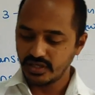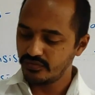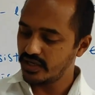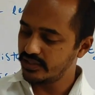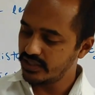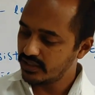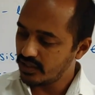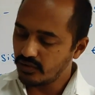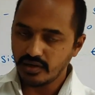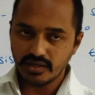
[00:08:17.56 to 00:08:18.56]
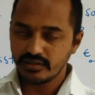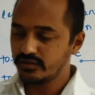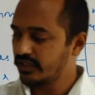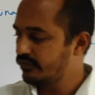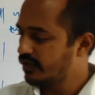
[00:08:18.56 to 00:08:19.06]
if I take
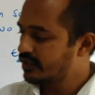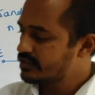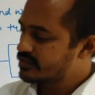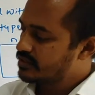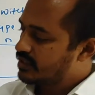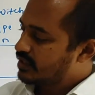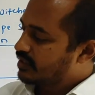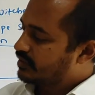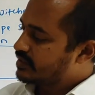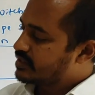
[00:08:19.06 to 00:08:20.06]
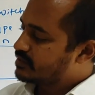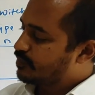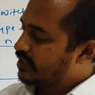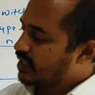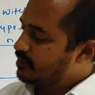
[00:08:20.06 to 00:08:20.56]
three fingers, this
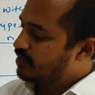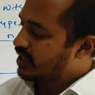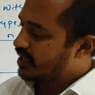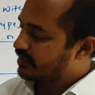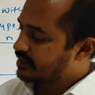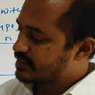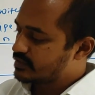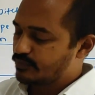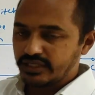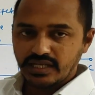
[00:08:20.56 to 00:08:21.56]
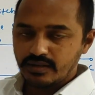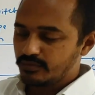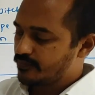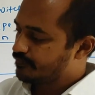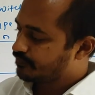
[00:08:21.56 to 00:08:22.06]
is P-type and this is
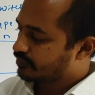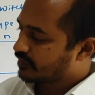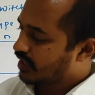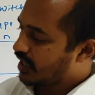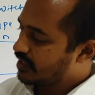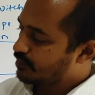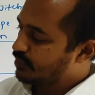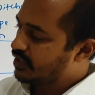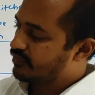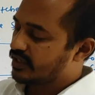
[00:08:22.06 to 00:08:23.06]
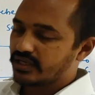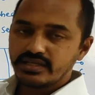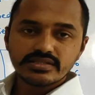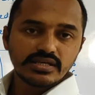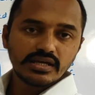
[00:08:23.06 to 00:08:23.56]
P-type, and mid finger
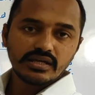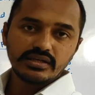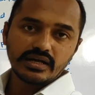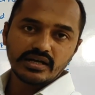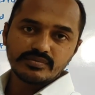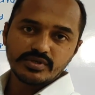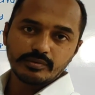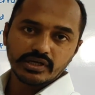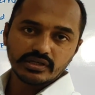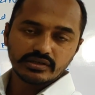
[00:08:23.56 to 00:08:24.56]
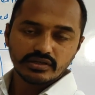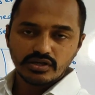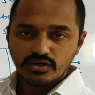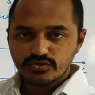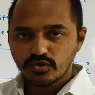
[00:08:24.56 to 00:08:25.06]
is N-type semiconductor.
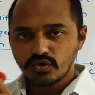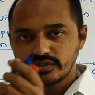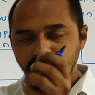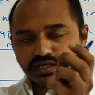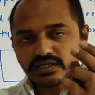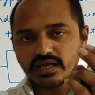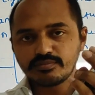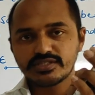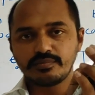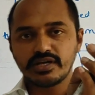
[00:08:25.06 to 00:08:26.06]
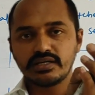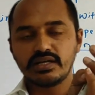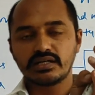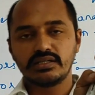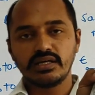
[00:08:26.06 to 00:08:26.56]
So N-type
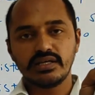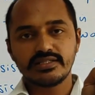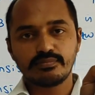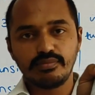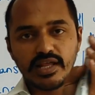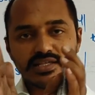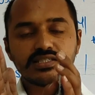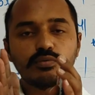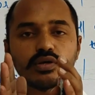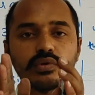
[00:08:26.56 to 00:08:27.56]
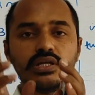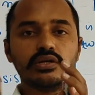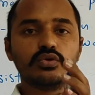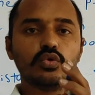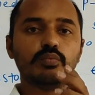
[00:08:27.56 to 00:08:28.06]
semiconductor is placed
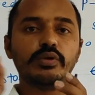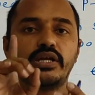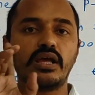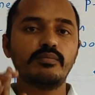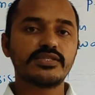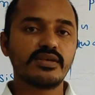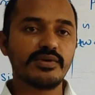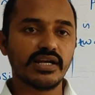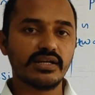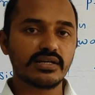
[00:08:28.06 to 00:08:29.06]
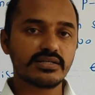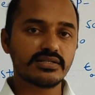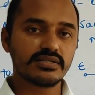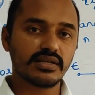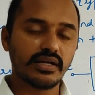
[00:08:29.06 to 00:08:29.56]
between two P-type
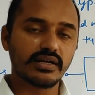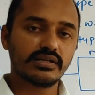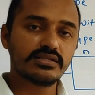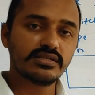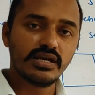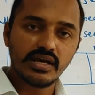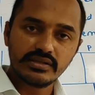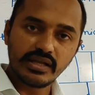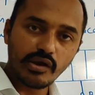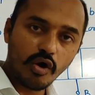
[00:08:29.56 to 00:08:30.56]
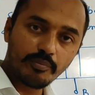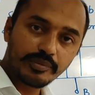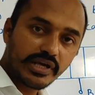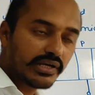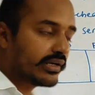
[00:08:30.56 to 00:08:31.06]
semiconductors. Then
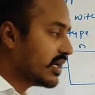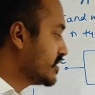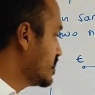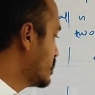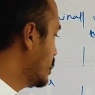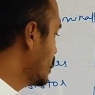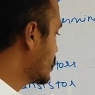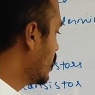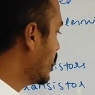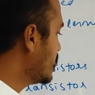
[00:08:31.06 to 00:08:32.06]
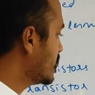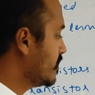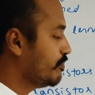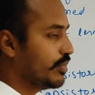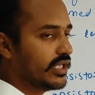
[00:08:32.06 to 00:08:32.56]
obtained transistor is called as
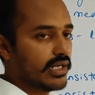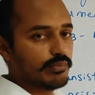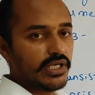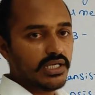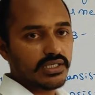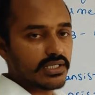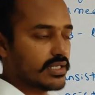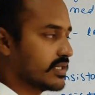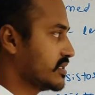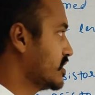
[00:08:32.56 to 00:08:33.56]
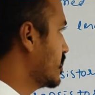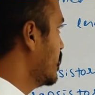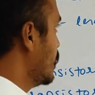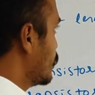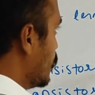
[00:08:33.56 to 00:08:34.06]
PNP transistor.
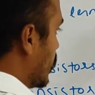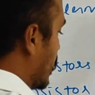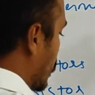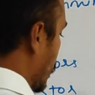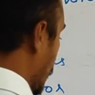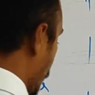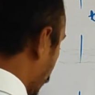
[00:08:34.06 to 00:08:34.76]
So you can write